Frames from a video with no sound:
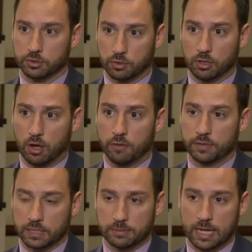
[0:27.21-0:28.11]
or
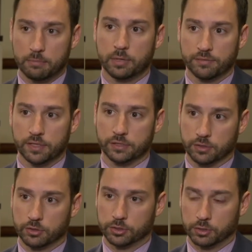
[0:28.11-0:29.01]
oftentimes had previous
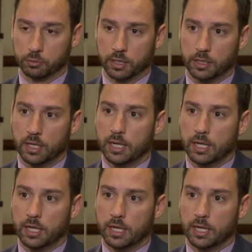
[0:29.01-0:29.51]
surgery where